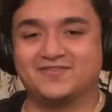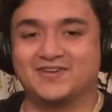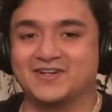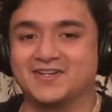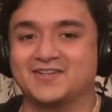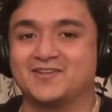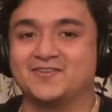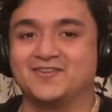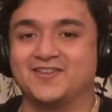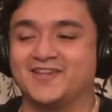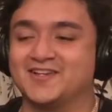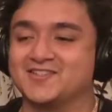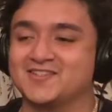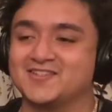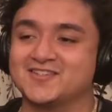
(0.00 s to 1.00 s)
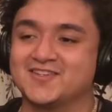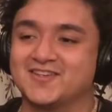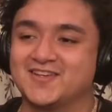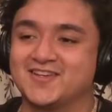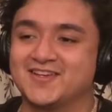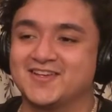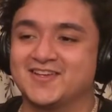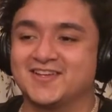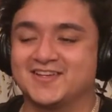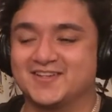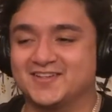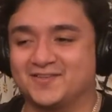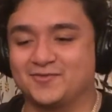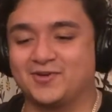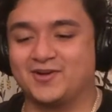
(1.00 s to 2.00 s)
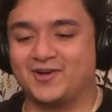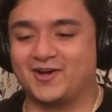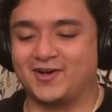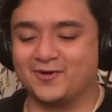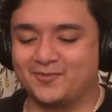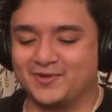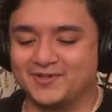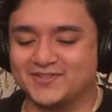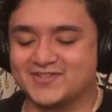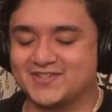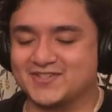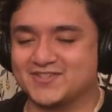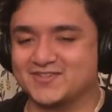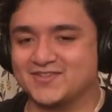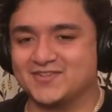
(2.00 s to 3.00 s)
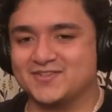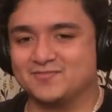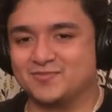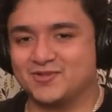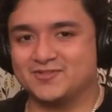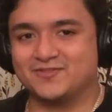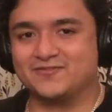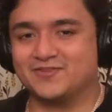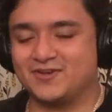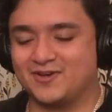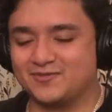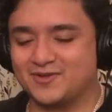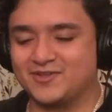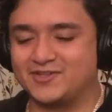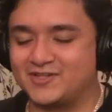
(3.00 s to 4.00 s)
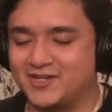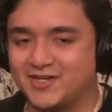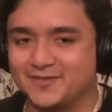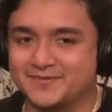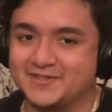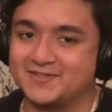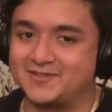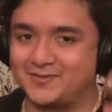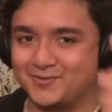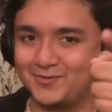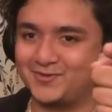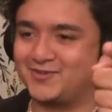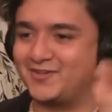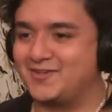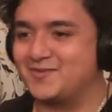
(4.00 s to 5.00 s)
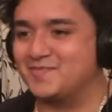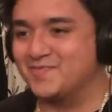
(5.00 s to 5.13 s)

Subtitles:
Fucking, you're a legend. IRL 6 stars, bro. If you outrun the cops, that's a cool crime.